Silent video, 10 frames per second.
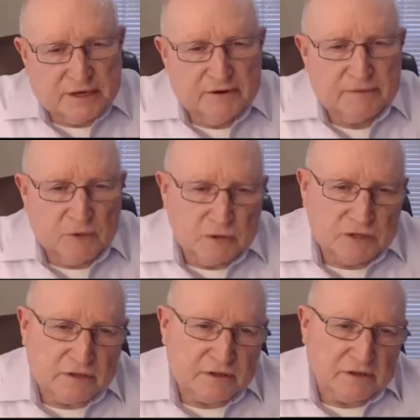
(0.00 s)
carry most
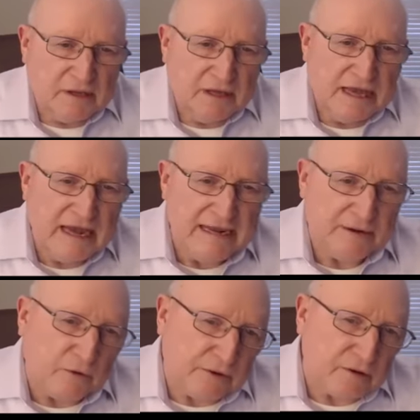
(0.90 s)
of the heating
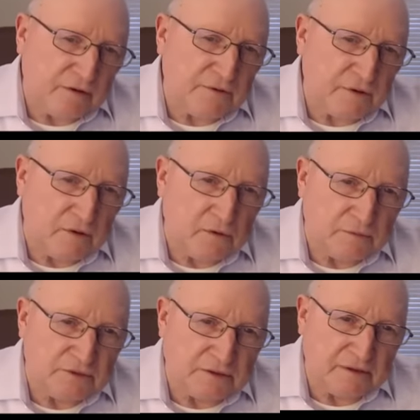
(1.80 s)
oil for
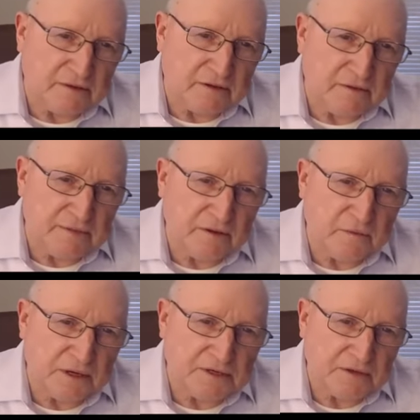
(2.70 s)
homes in the
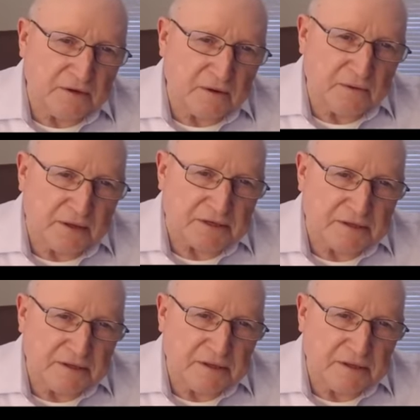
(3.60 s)
Midwest and Northwest.